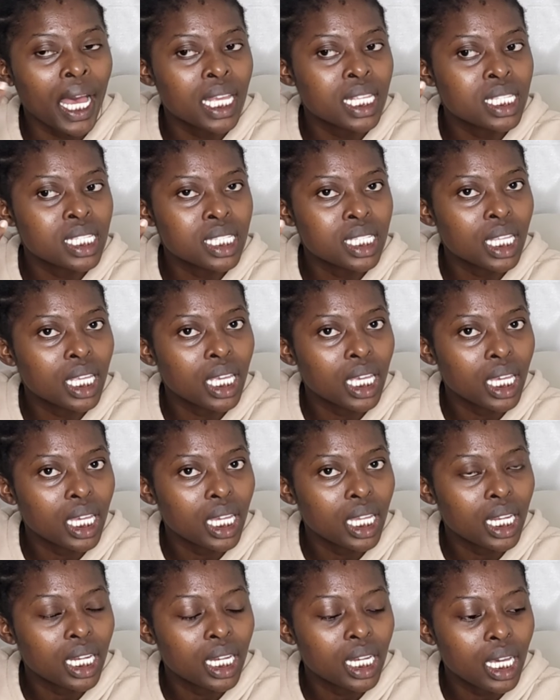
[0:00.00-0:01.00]
As
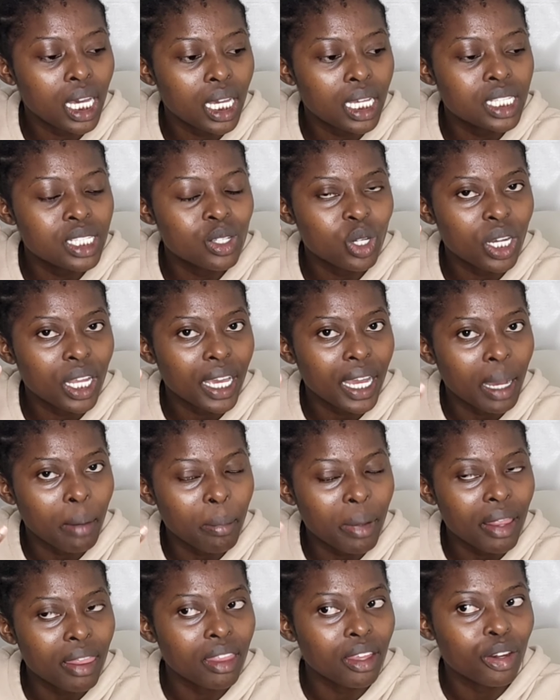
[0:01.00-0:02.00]
in, it's not like
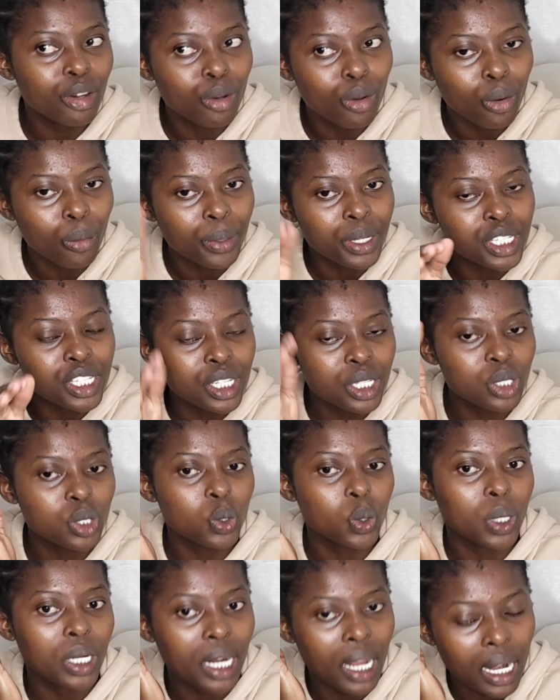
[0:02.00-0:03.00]
I'm at the door waiting
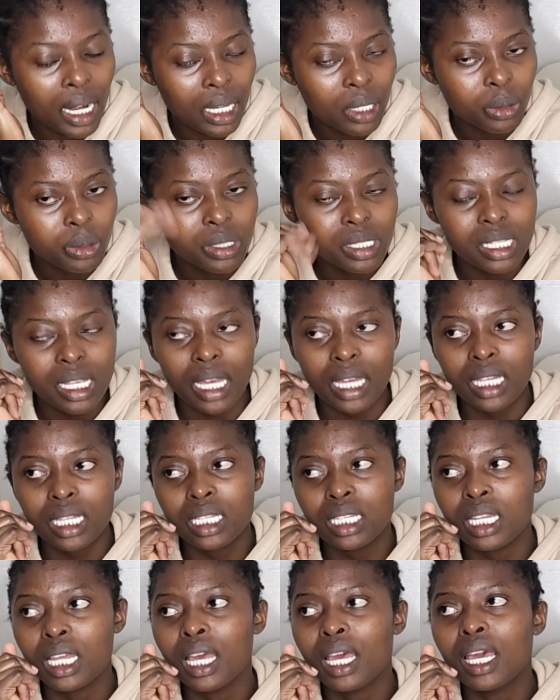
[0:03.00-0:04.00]
to run
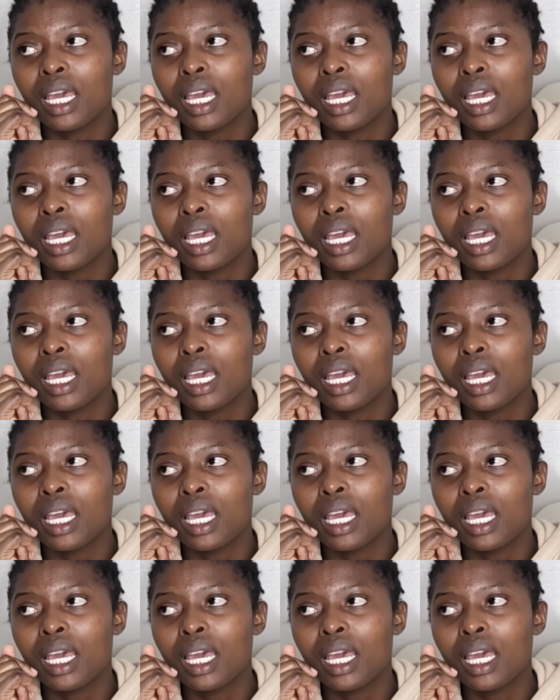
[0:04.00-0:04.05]
outside.